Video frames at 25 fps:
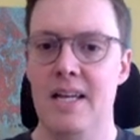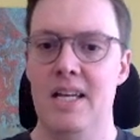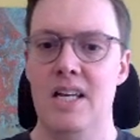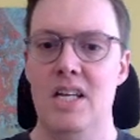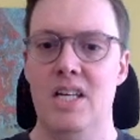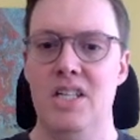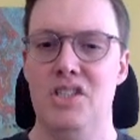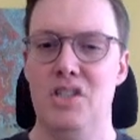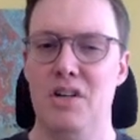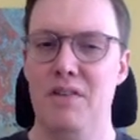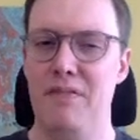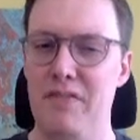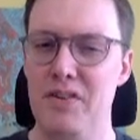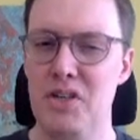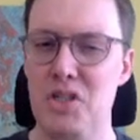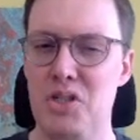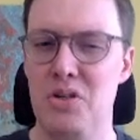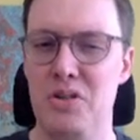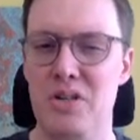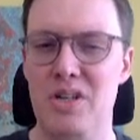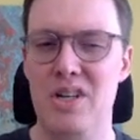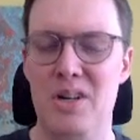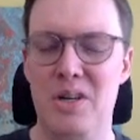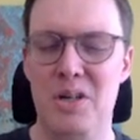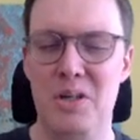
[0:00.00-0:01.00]
So
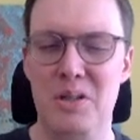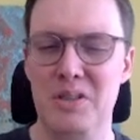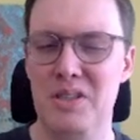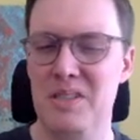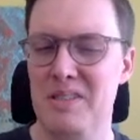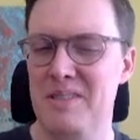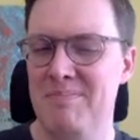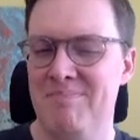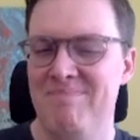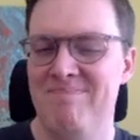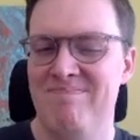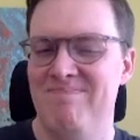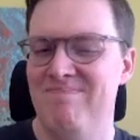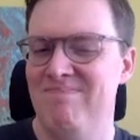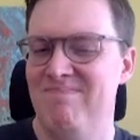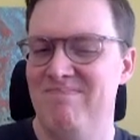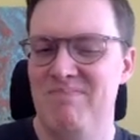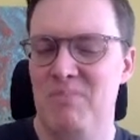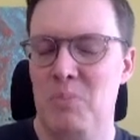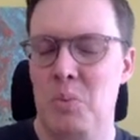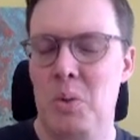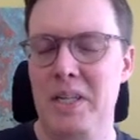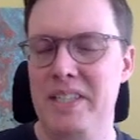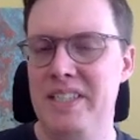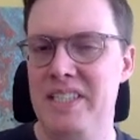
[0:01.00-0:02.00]
Fischer knows
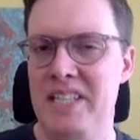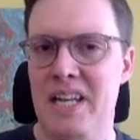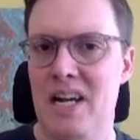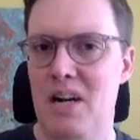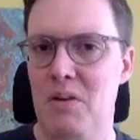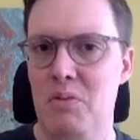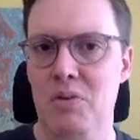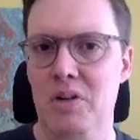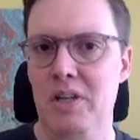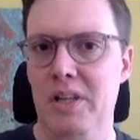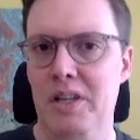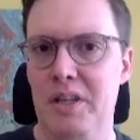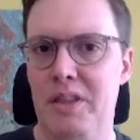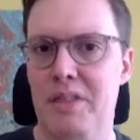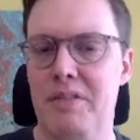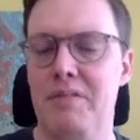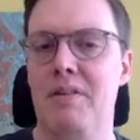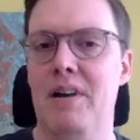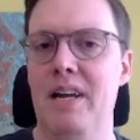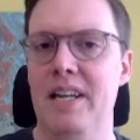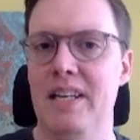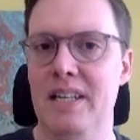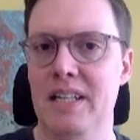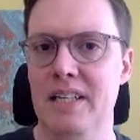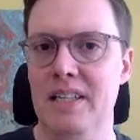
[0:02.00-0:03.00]
white's not really
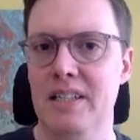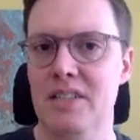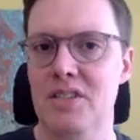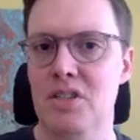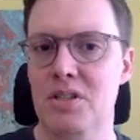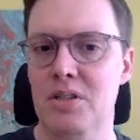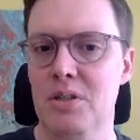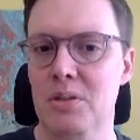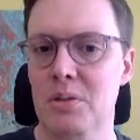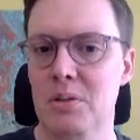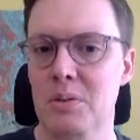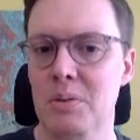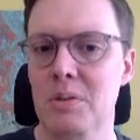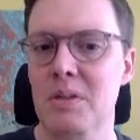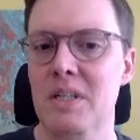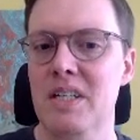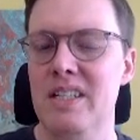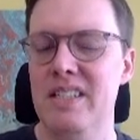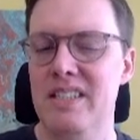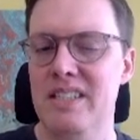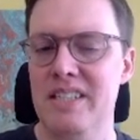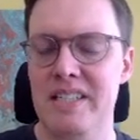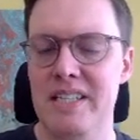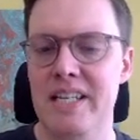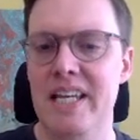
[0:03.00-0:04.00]
threatening to
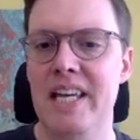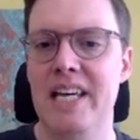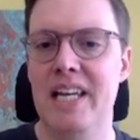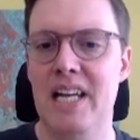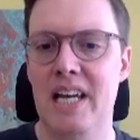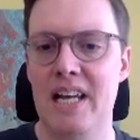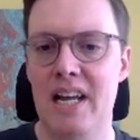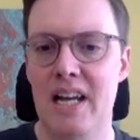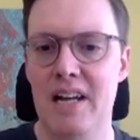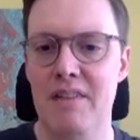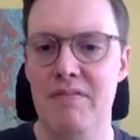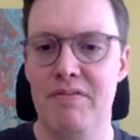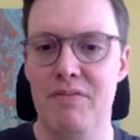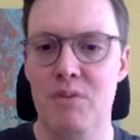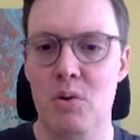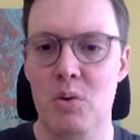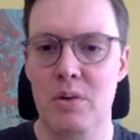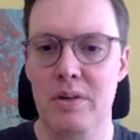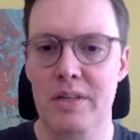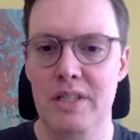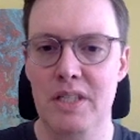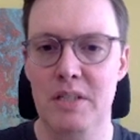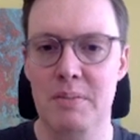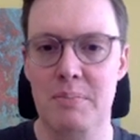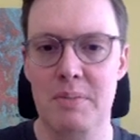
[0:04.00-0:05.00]
take on f4
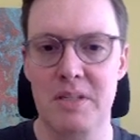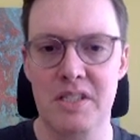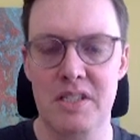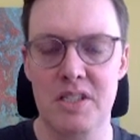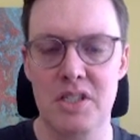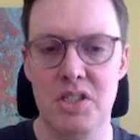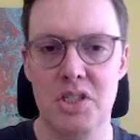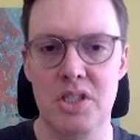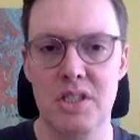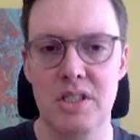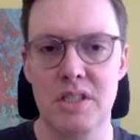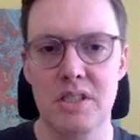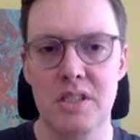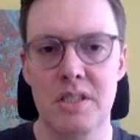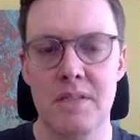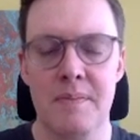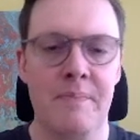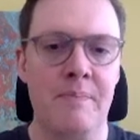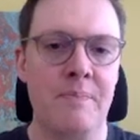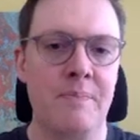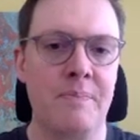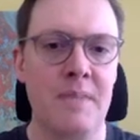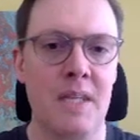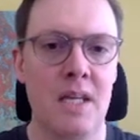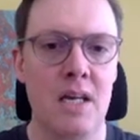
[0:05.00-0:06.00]
in these positions.
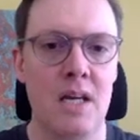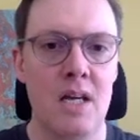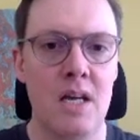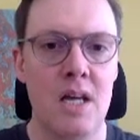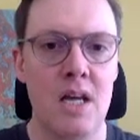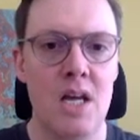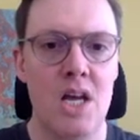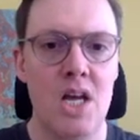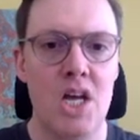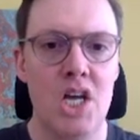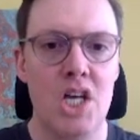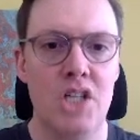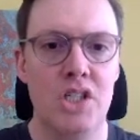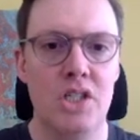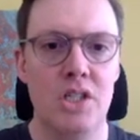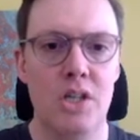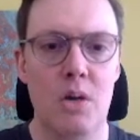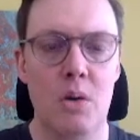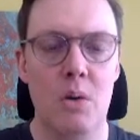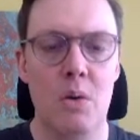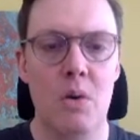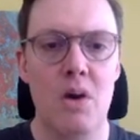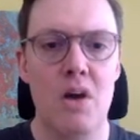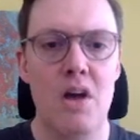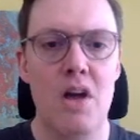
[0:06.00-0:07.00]

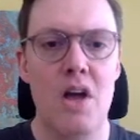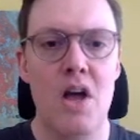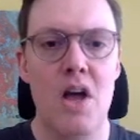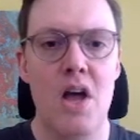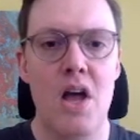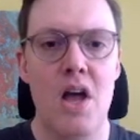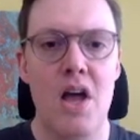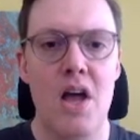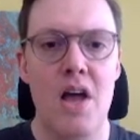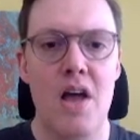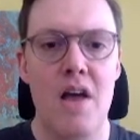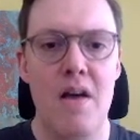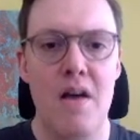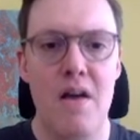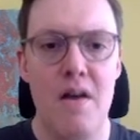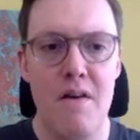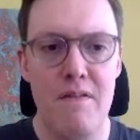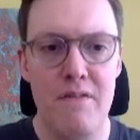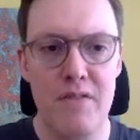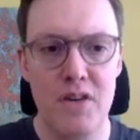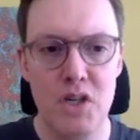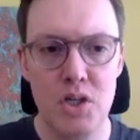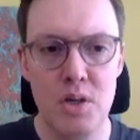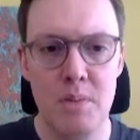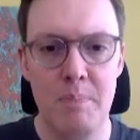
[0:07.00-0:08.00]
So
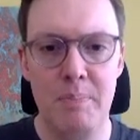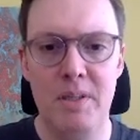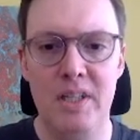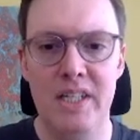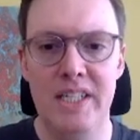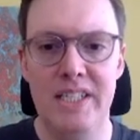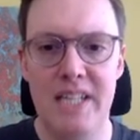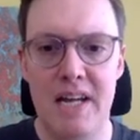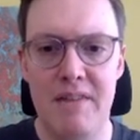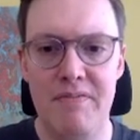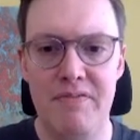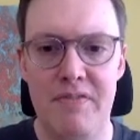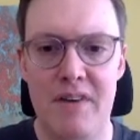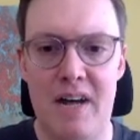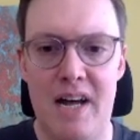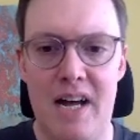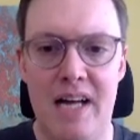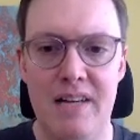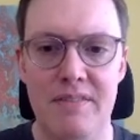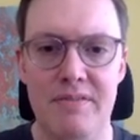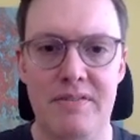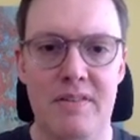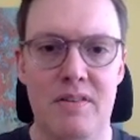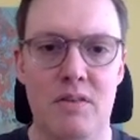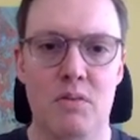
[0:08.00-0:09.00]
Fischer plays
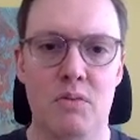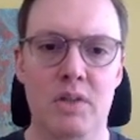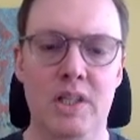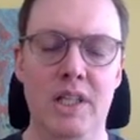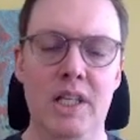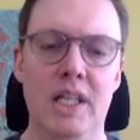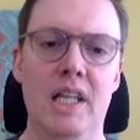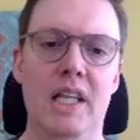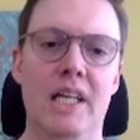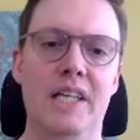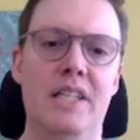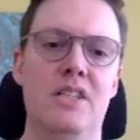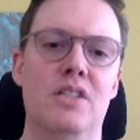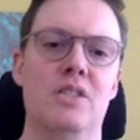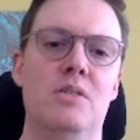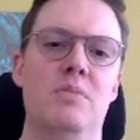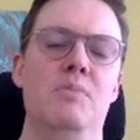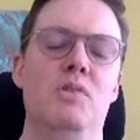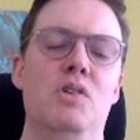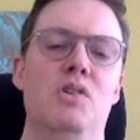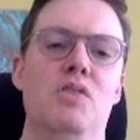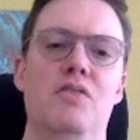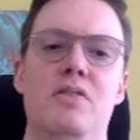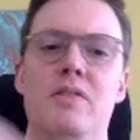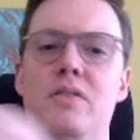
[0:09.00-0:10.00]
f5. Really like this
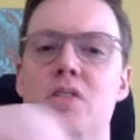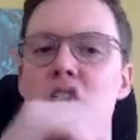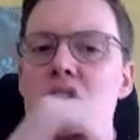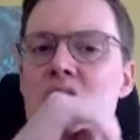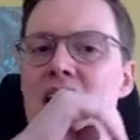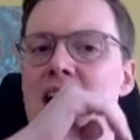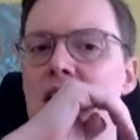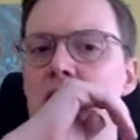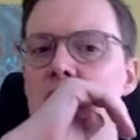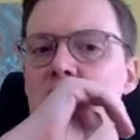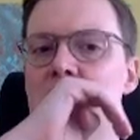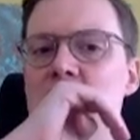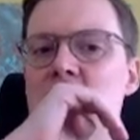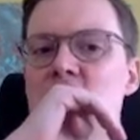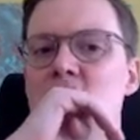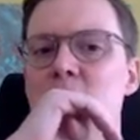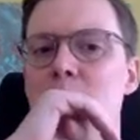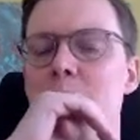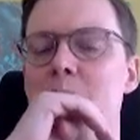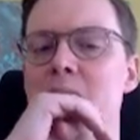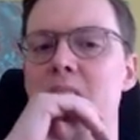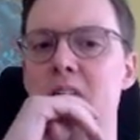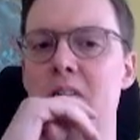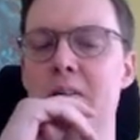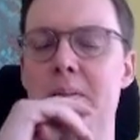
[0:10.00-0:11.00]
move, challenging this
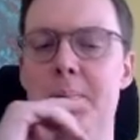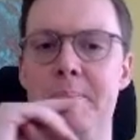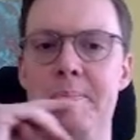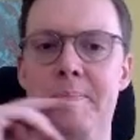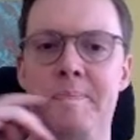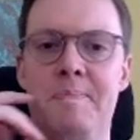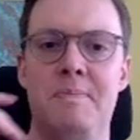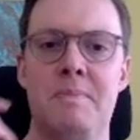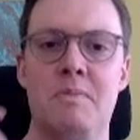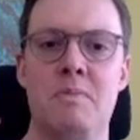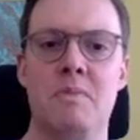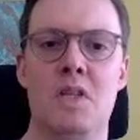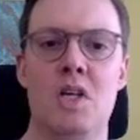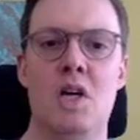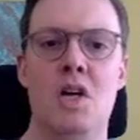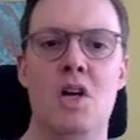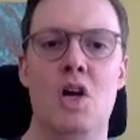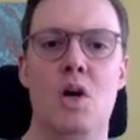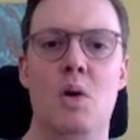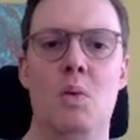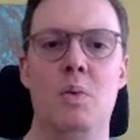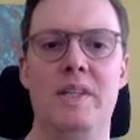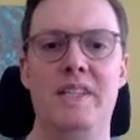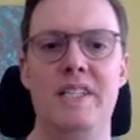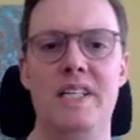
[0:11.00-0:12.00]
bishop,
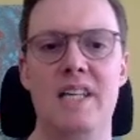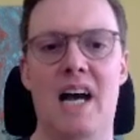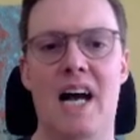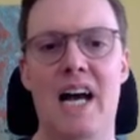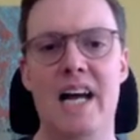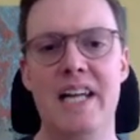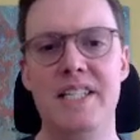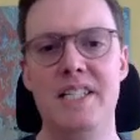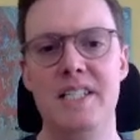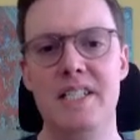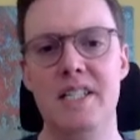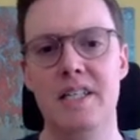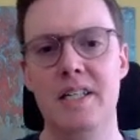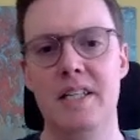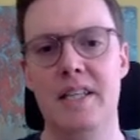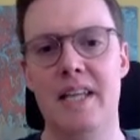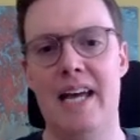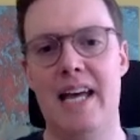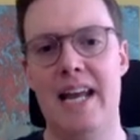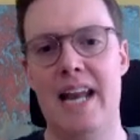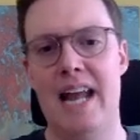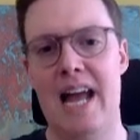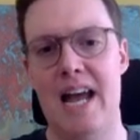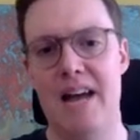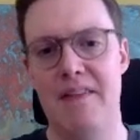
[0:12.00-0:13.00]
with the idea
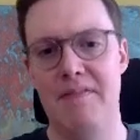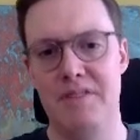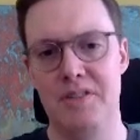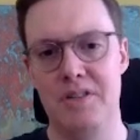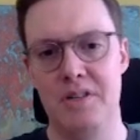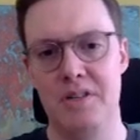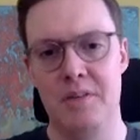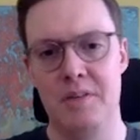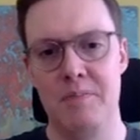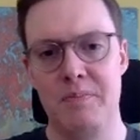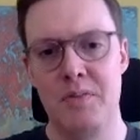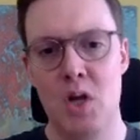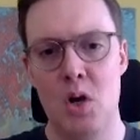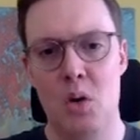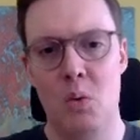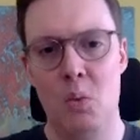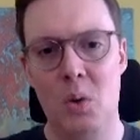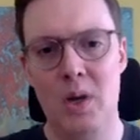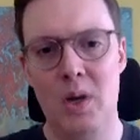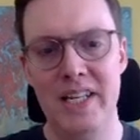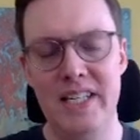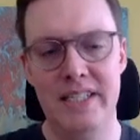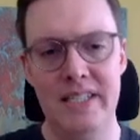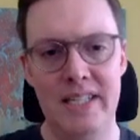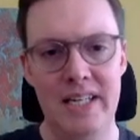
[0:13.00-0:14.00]
that after
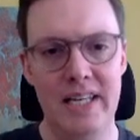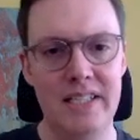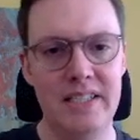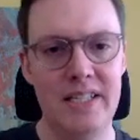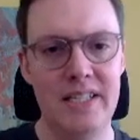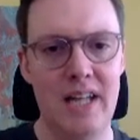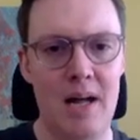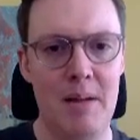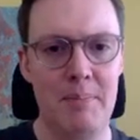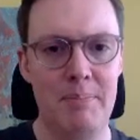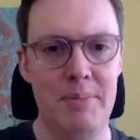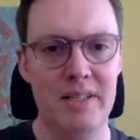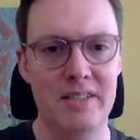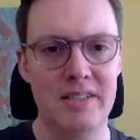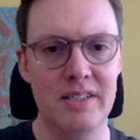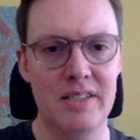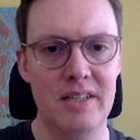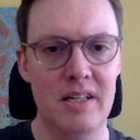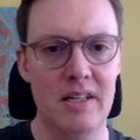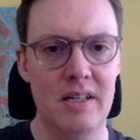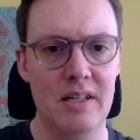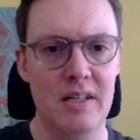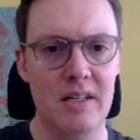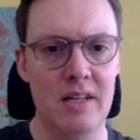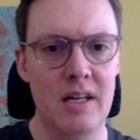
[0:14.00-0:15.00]
white takes en
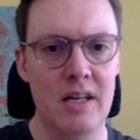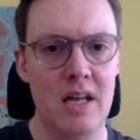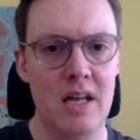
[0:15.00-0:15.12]
passant,